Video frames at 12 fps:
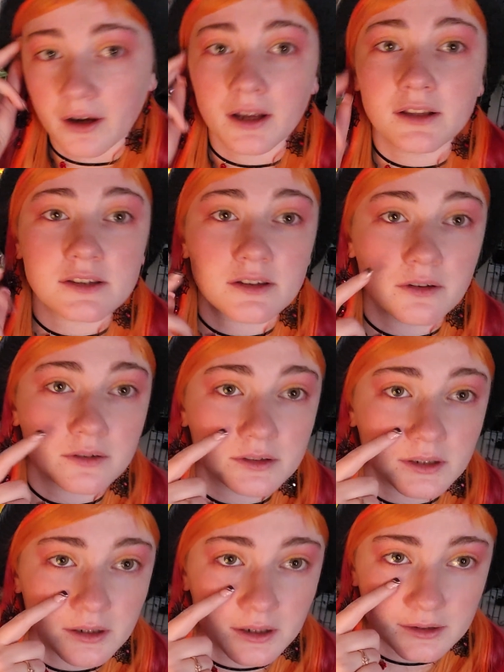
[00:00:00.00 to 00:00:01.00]
Alright, so
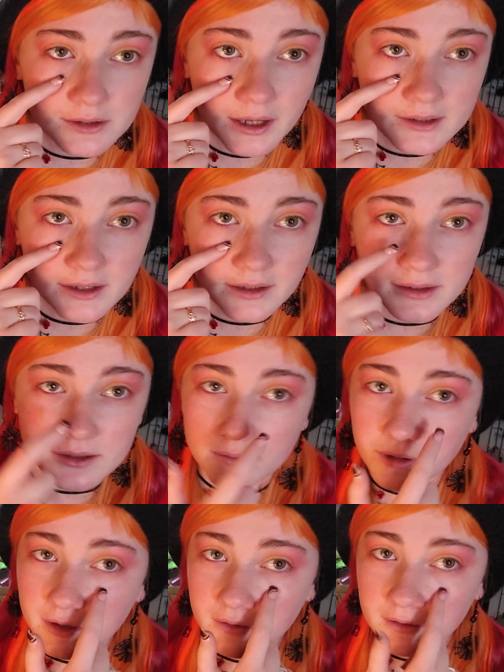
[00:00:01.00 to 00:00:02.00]
see that's on this
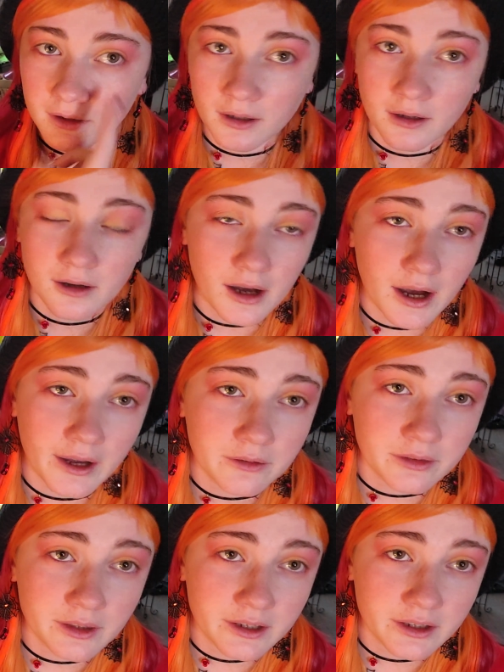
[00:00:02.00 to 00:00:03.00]
one. I
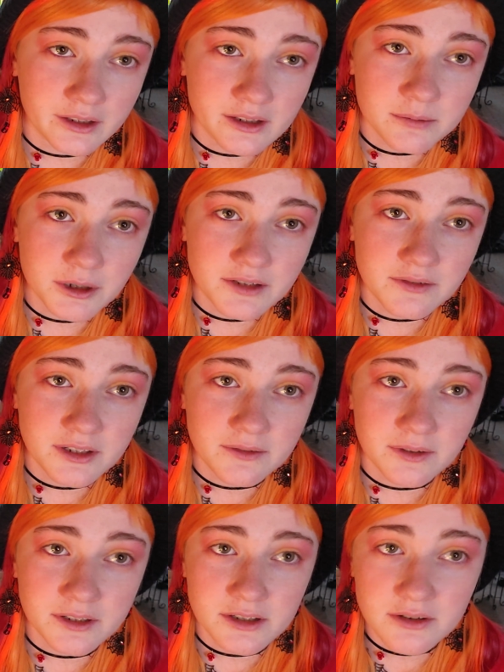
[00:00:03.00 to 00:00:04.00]
don't think it does much of a
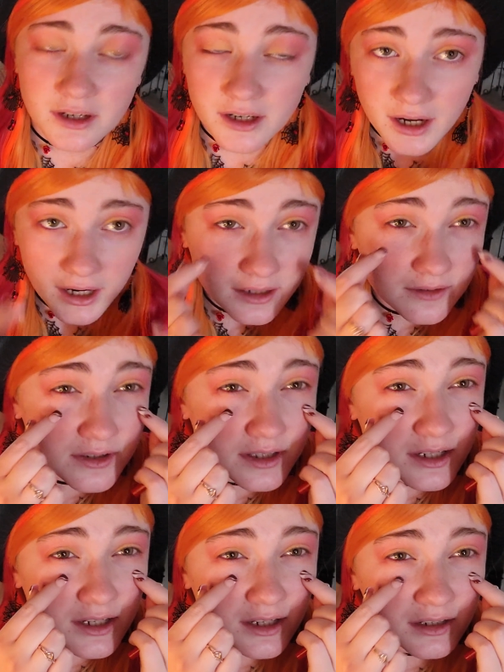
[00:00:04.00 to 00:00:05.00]
difference. You can kind of
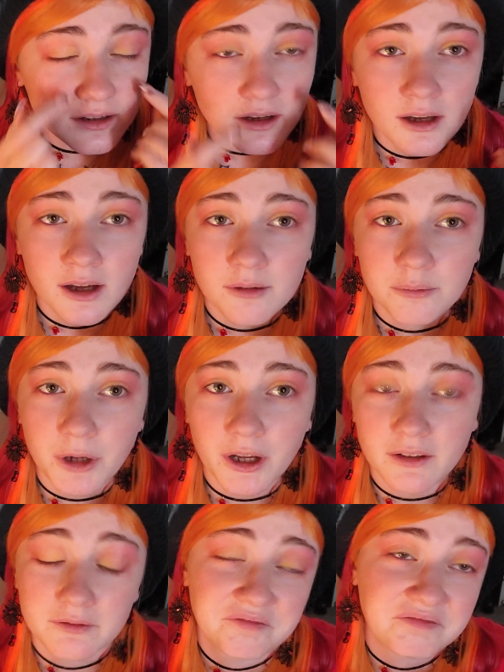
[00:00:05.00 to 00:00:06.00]
see it,
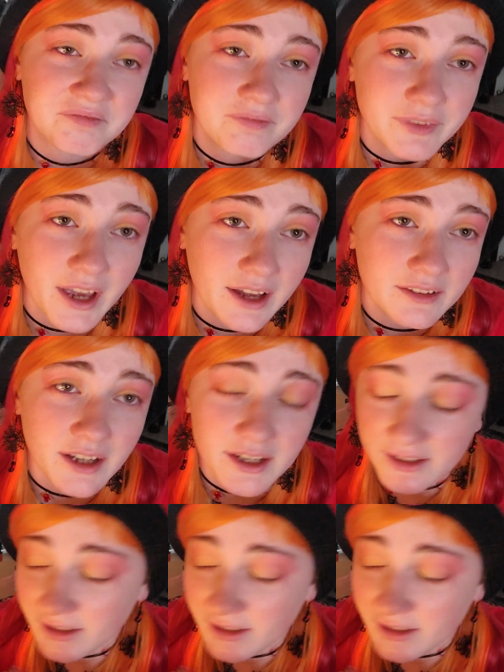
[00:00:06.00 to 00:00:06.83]
but I like